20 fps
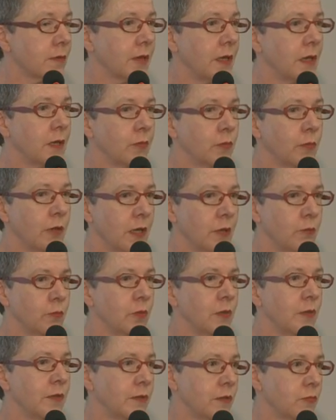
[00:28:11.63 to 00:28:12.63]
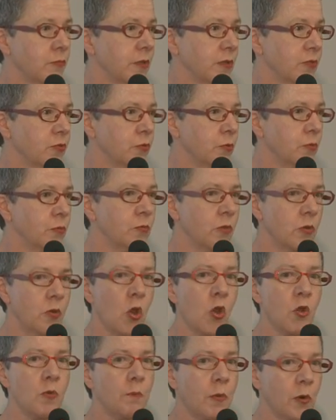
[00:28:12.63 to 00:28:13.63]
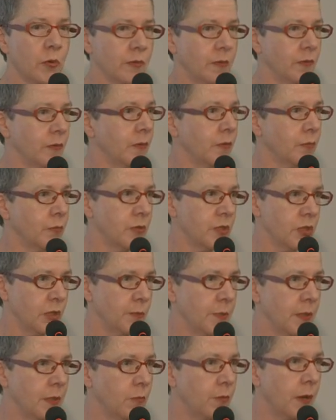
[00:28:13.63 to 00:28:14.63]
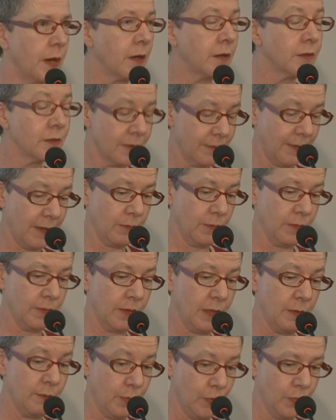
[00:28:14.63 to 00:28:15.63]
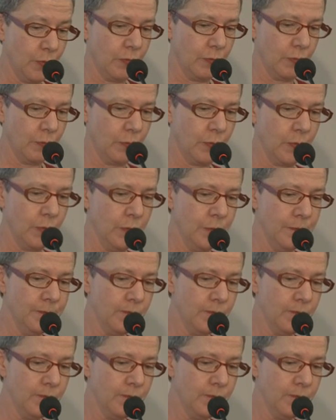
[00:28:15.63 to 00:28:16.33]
and we had a really strict rule, no bosses were to be around. That was an important rule.